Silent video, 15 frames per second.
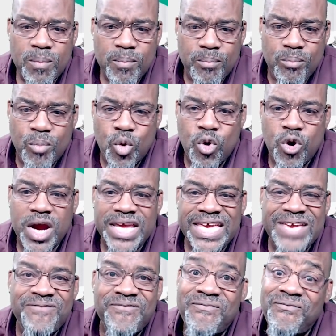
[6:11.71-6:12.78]
more
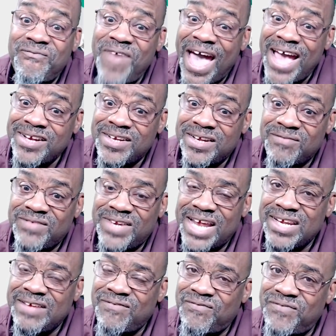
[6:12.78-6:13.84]
effective
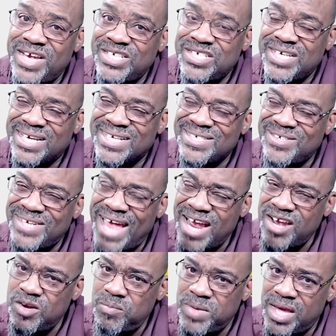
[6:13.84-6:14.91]
than efficient. So
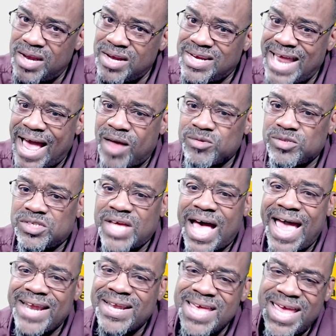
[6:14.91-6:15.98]
that could be a
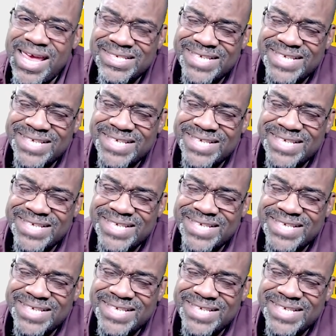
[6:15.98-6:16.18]
downside.